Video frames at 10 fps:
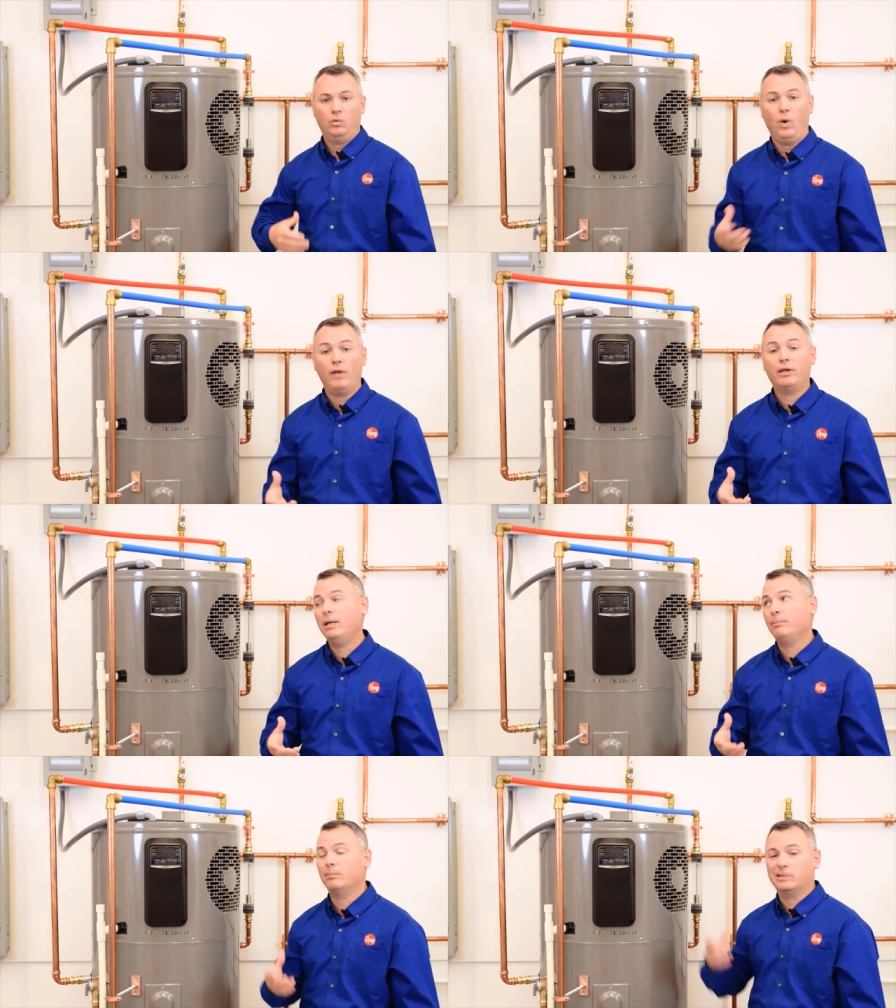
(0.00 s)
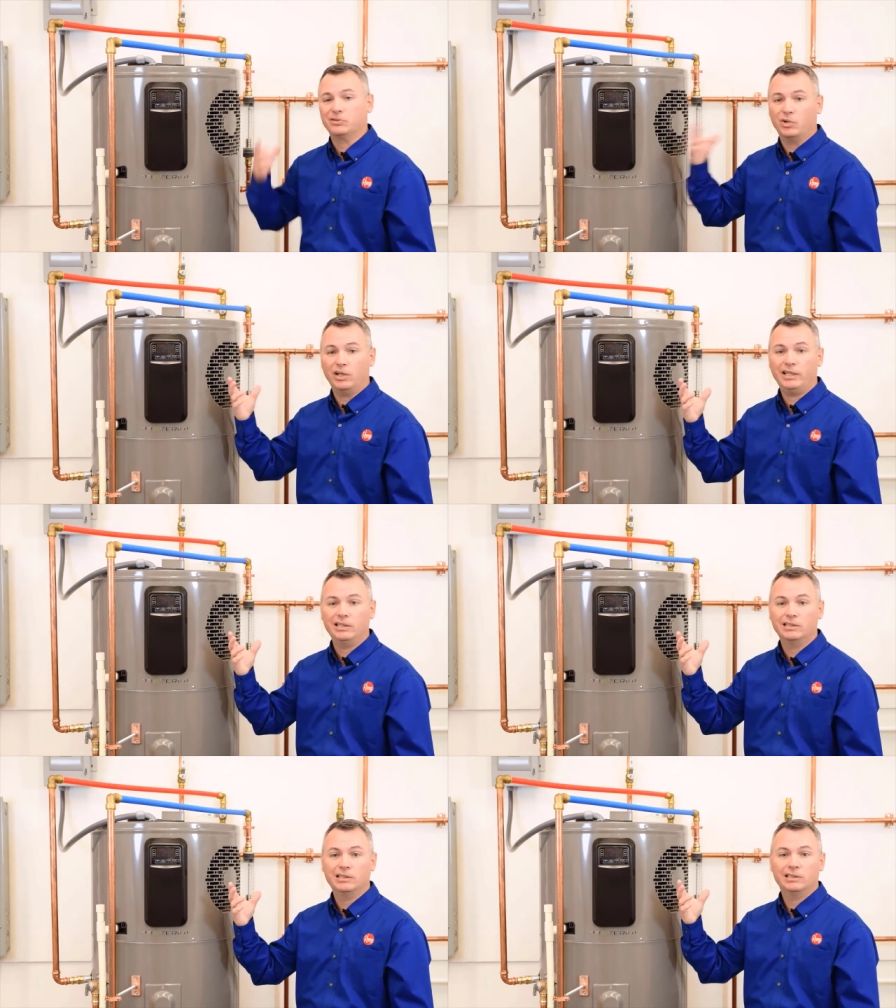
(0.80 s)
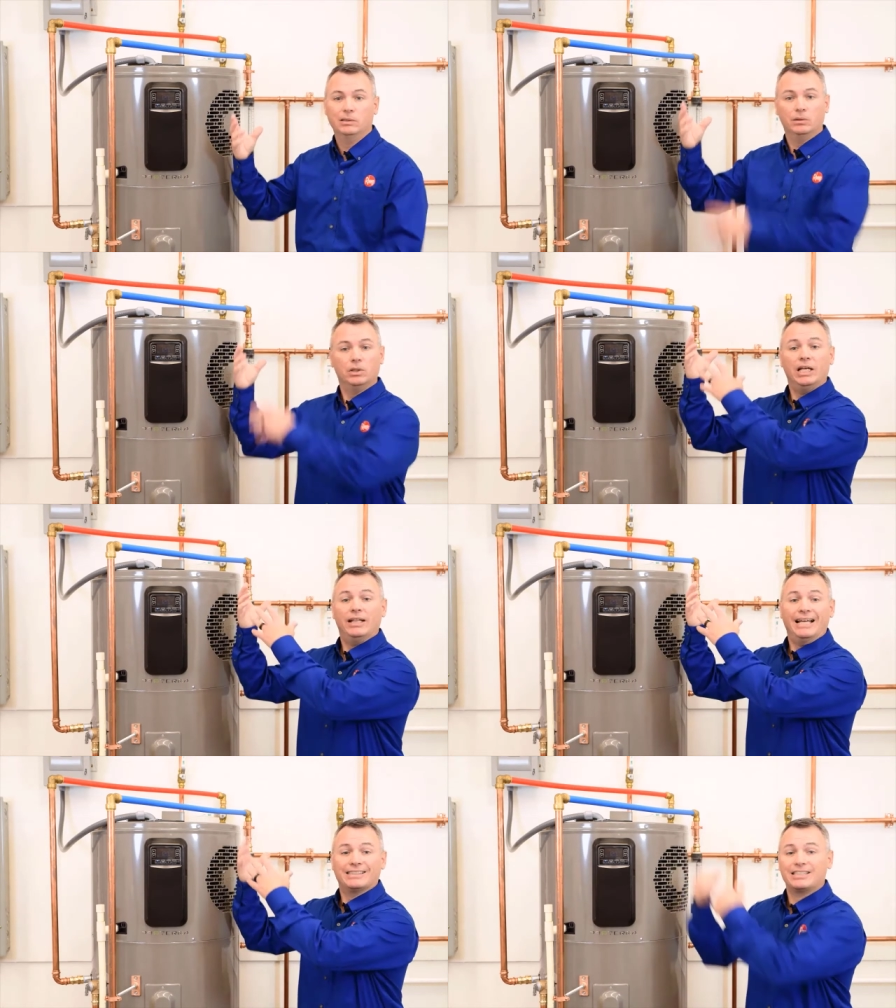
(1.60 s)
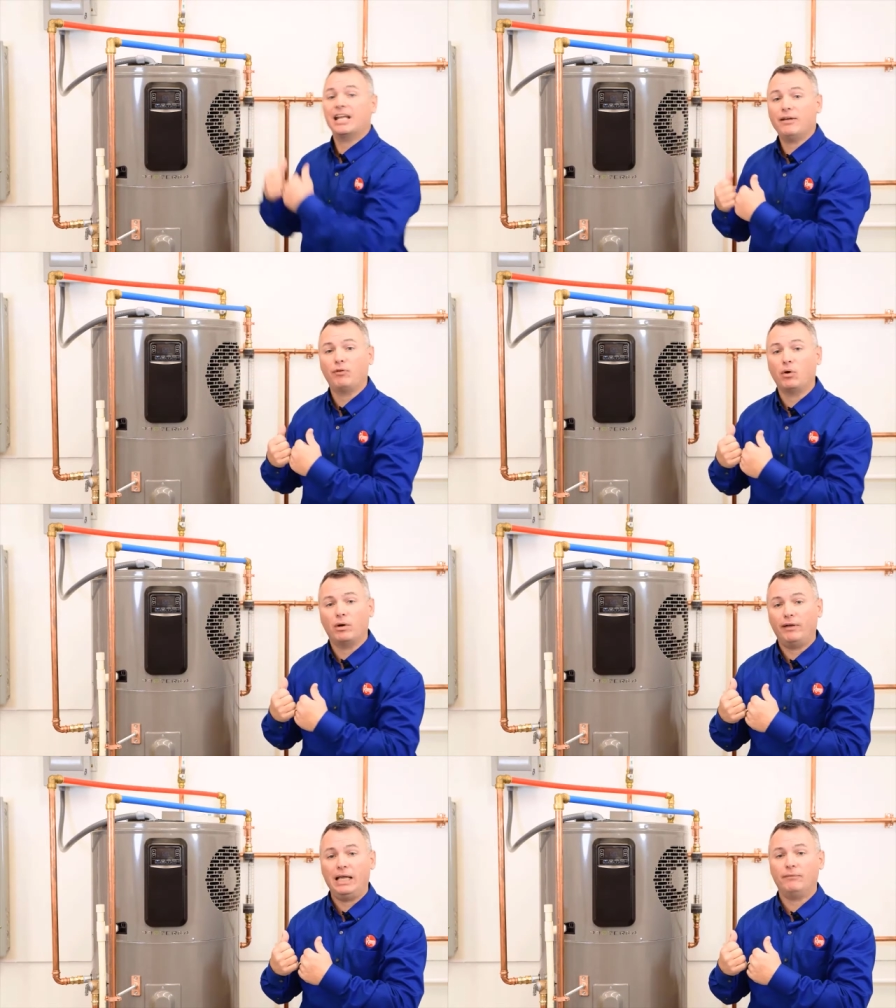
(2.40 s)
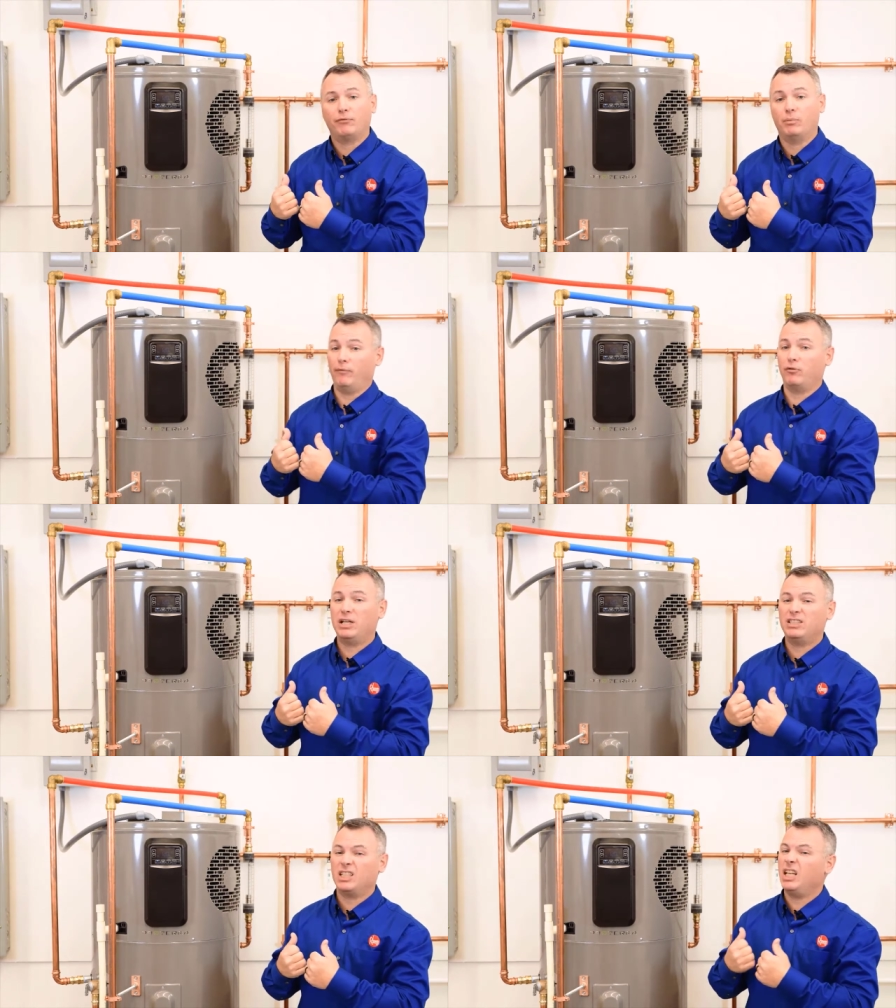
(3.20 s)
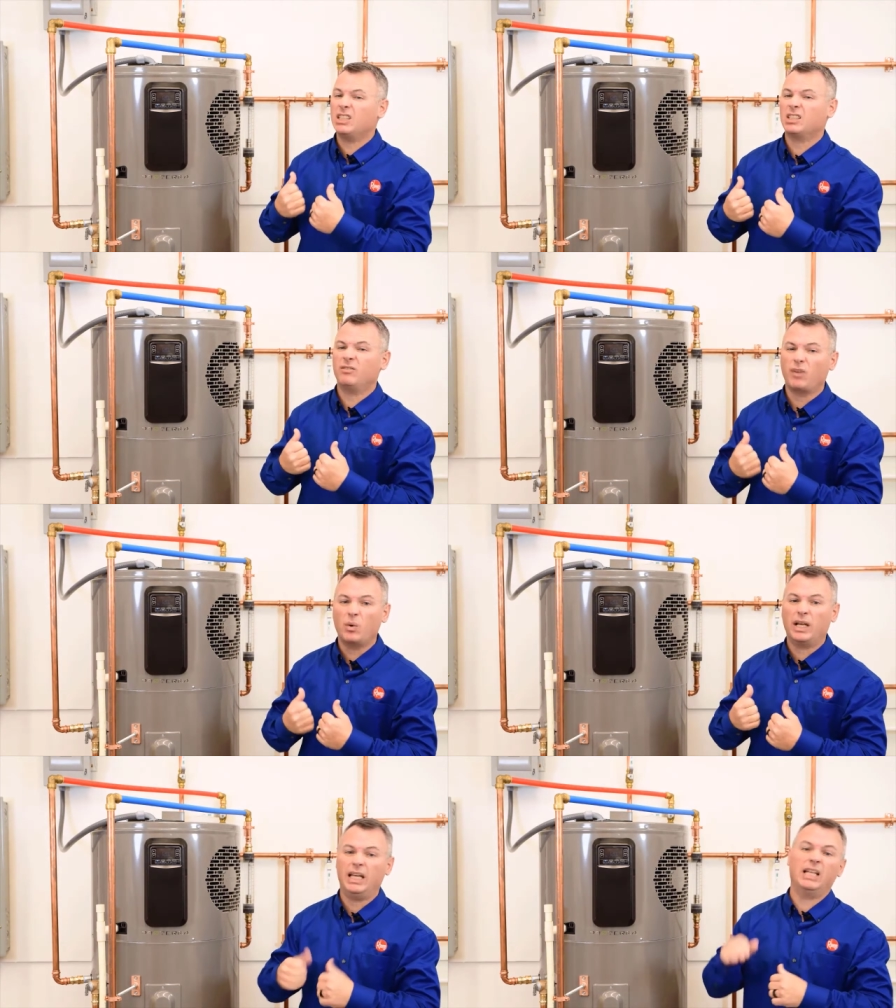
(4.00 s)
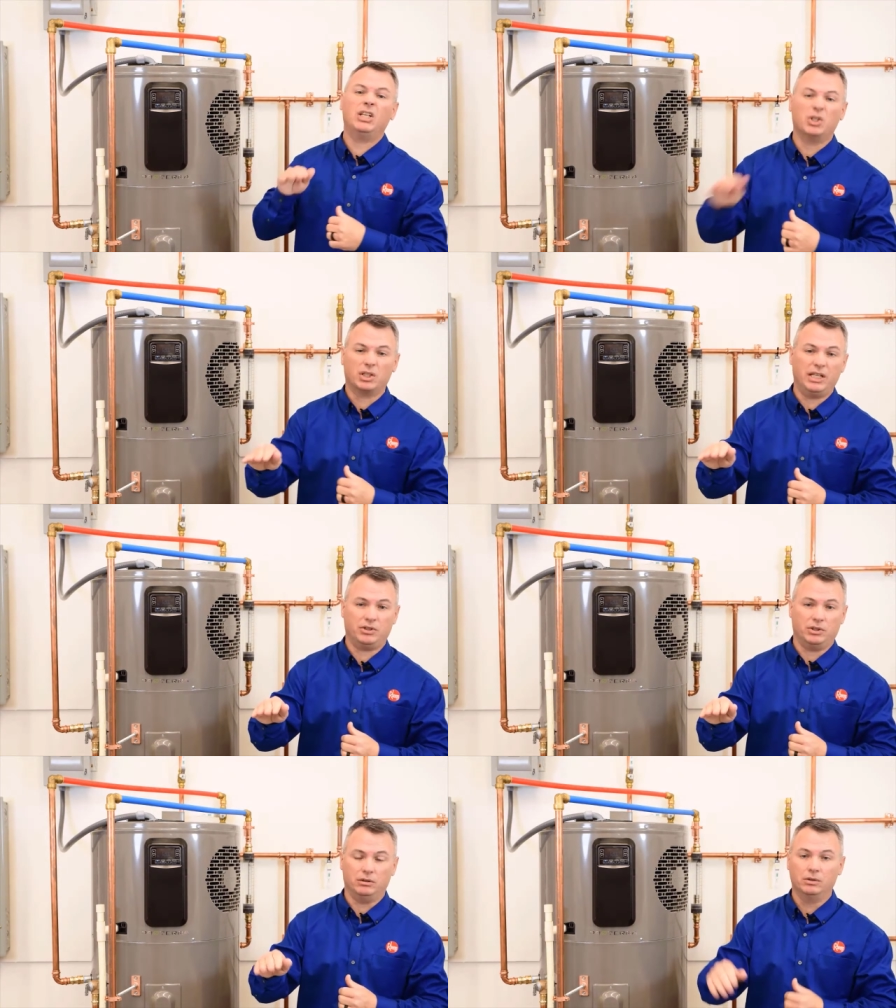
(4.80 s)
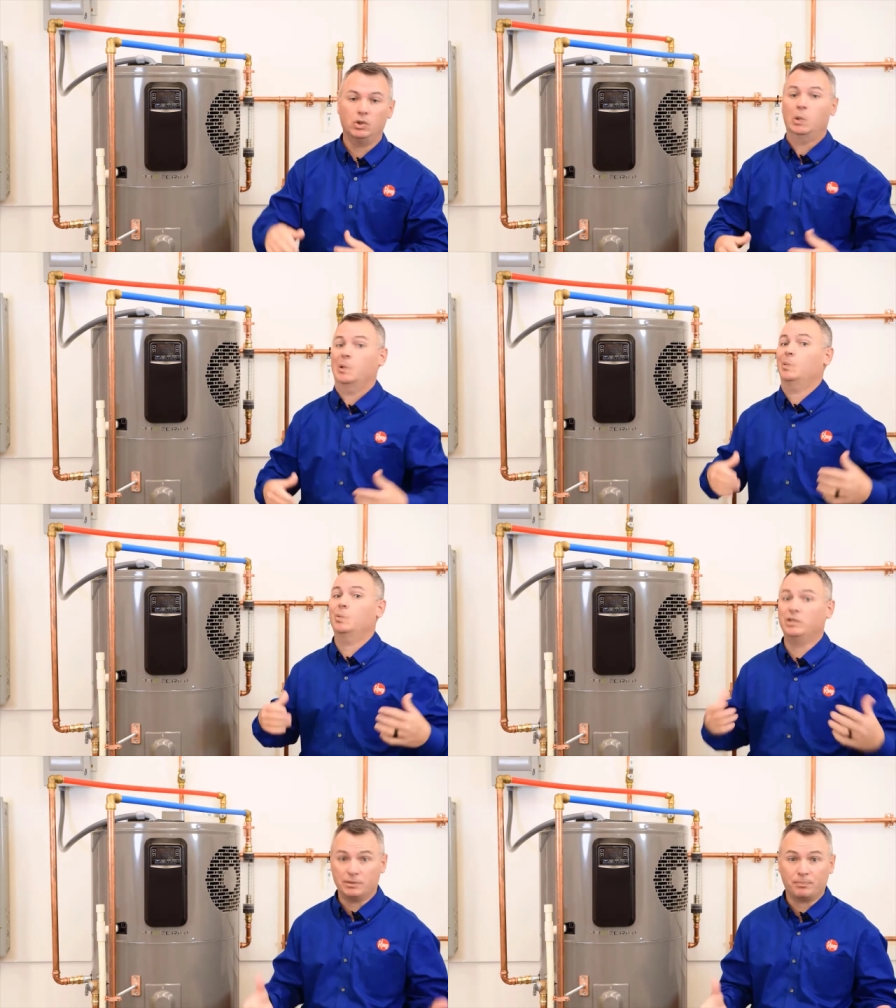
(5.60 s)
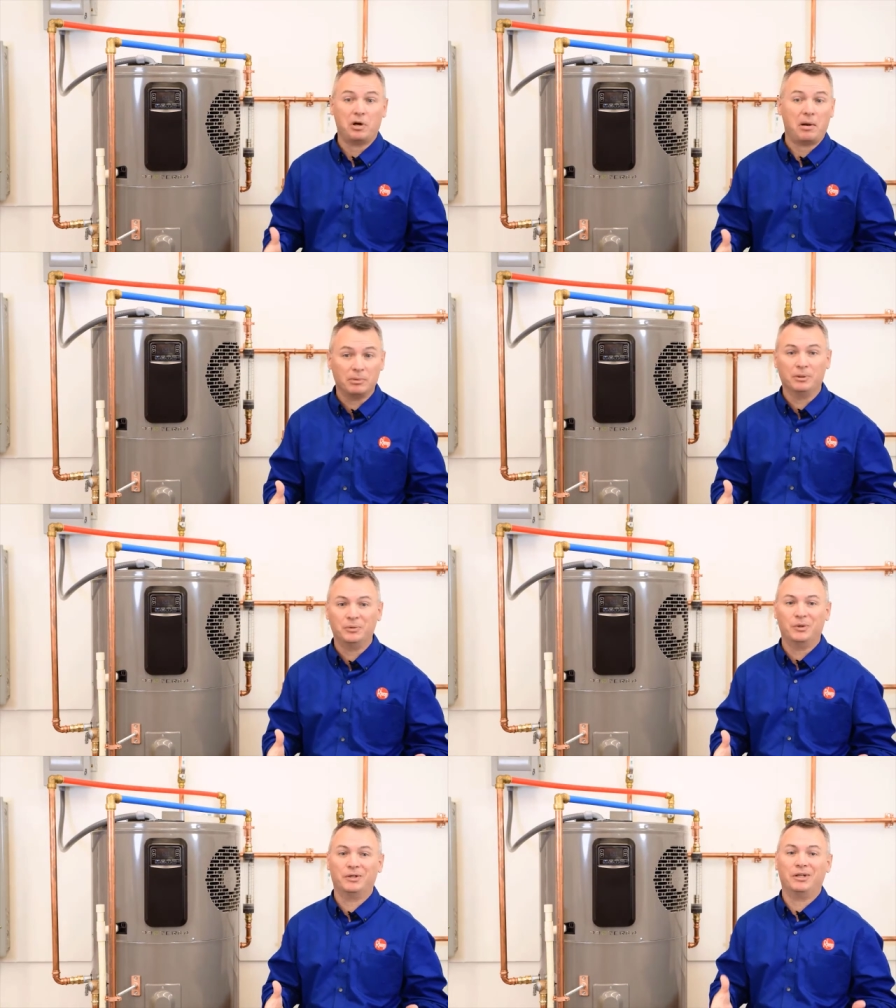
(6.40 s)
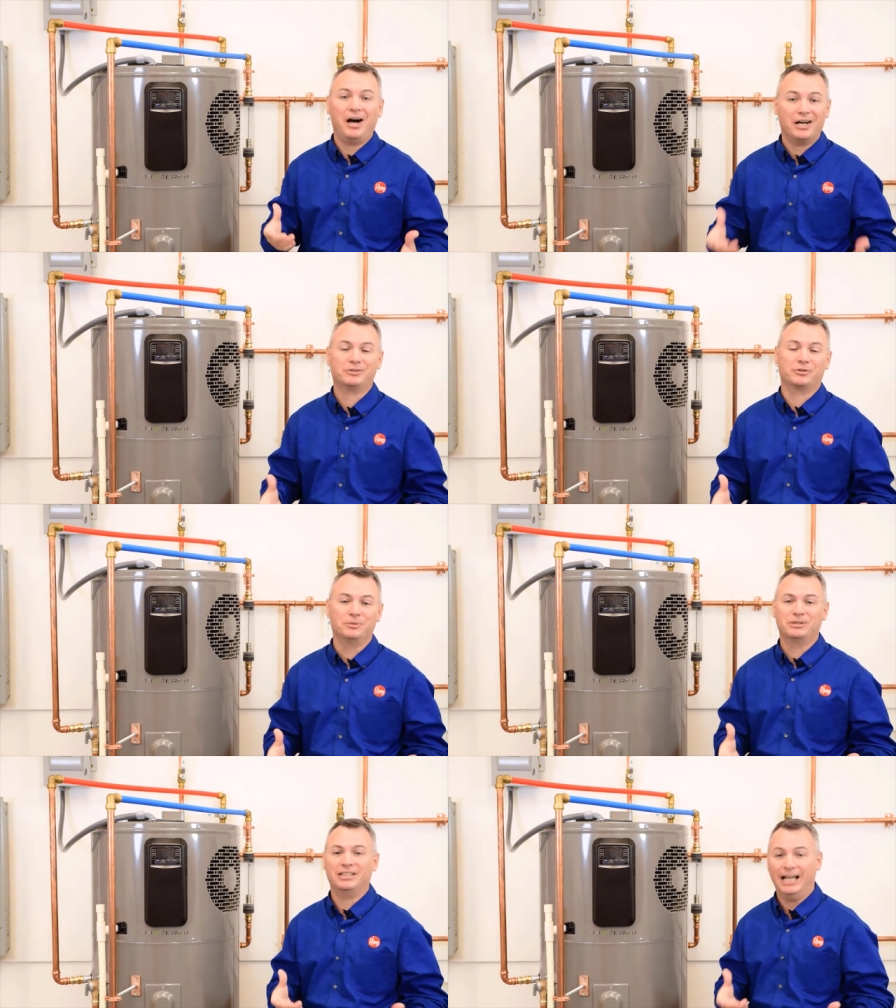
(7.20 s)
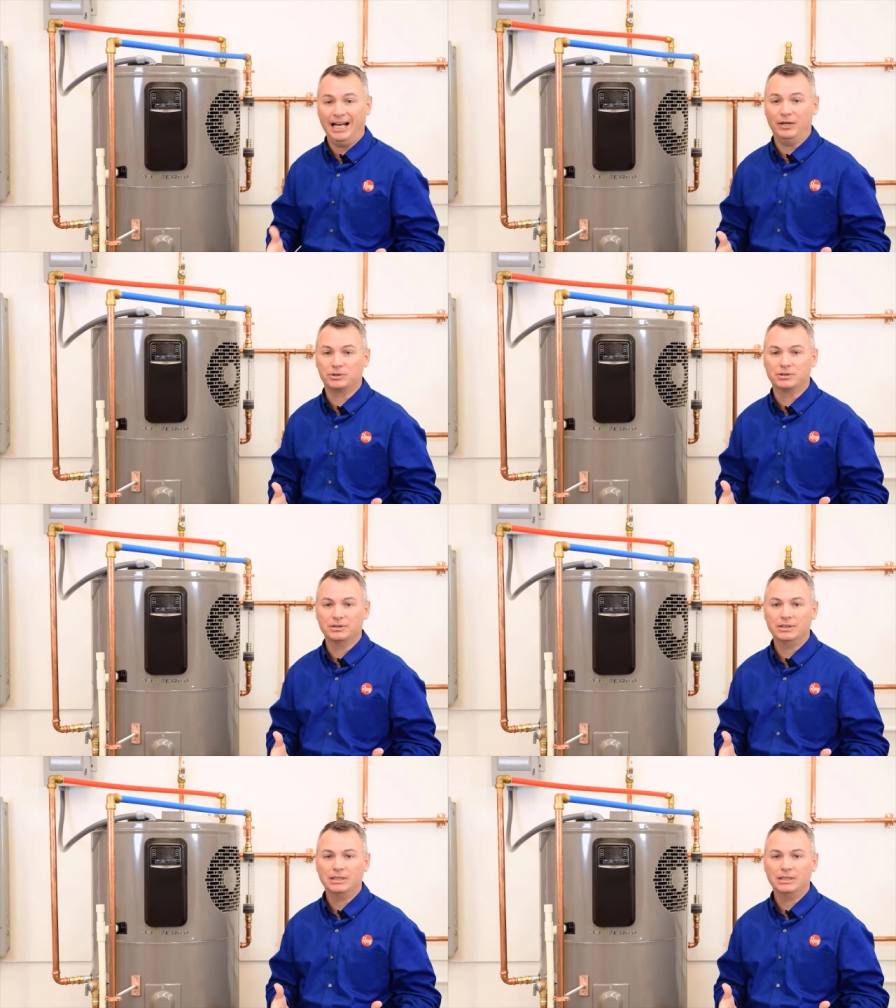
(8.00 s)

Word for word: While the heat pump is running, that steady flow of heat from the fridge isn't flowing into your kitchen, which is probably one of the hottest rooms in the house.